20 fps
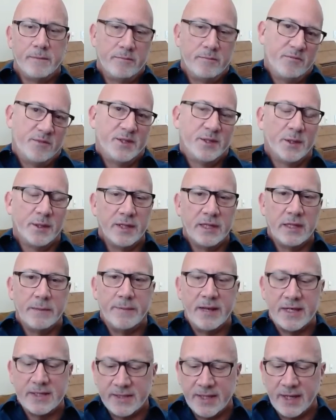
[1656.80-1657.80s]
Certainly the
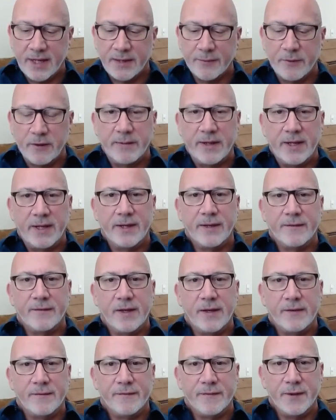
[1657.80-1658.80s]
best thing would be
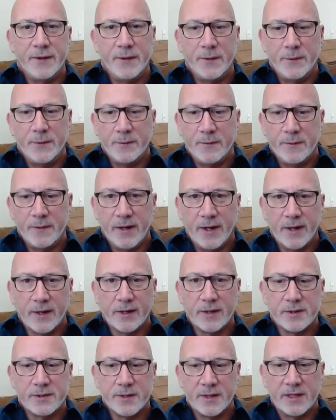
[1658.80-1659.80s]
if you are
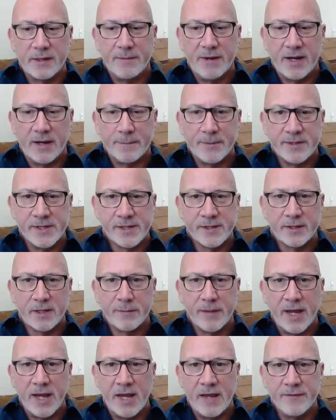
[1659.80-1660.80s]
concerned about a particular
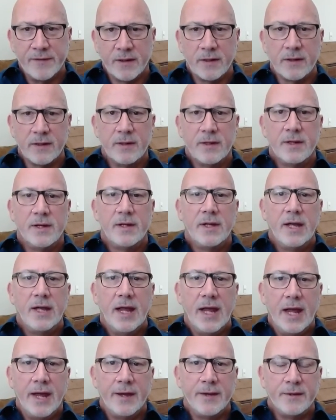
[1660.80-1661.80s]
behavior
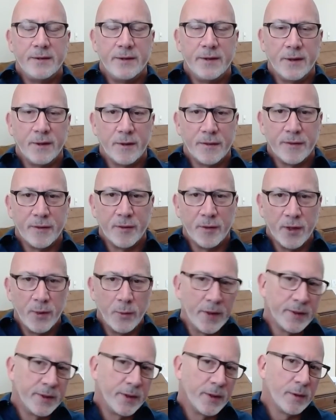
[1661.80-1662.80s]
and your
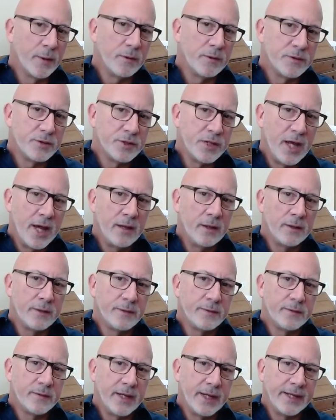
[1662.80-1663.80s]
31-year-old
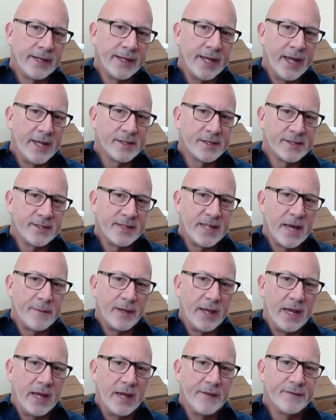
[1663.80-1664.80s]
child engages in that
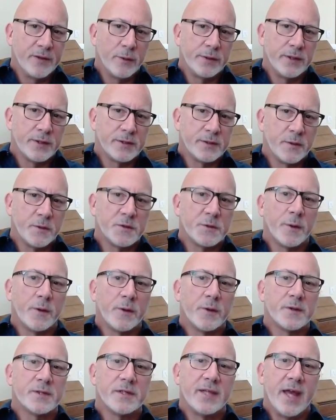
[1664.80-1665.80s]
behavior when the social
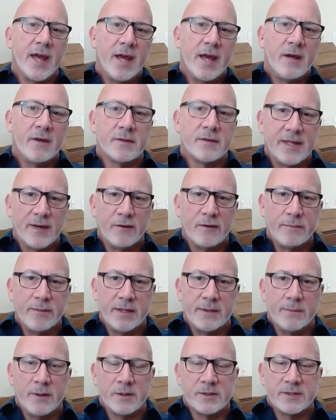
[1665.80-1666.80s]
worker's in the house. That would be
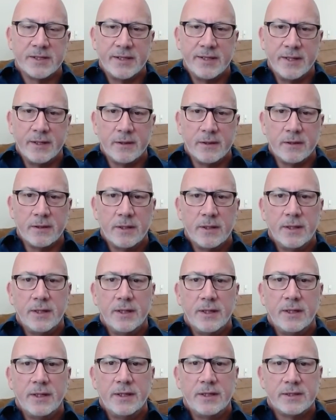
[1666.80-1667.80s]
the most ideal
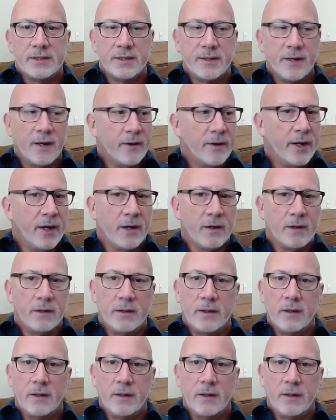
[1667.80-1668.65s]
scenario.